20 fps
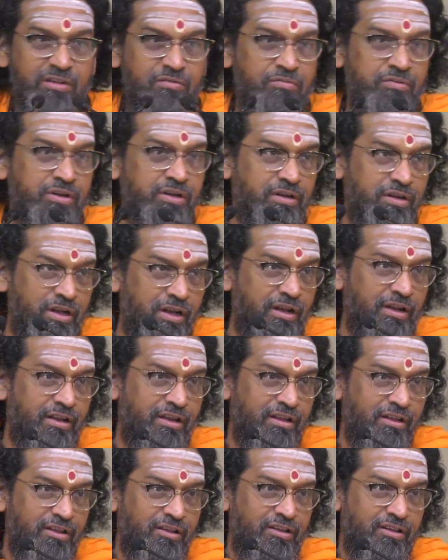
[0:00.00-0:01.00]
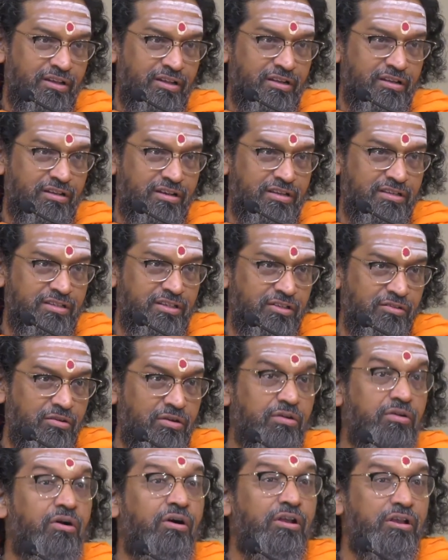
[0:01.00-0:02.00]
every day, increasing
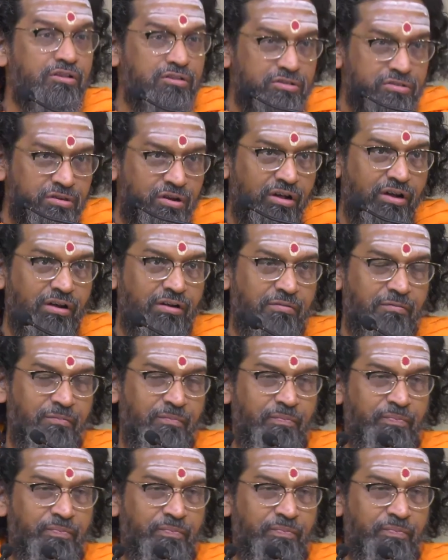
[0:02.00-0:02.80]
your cholesterol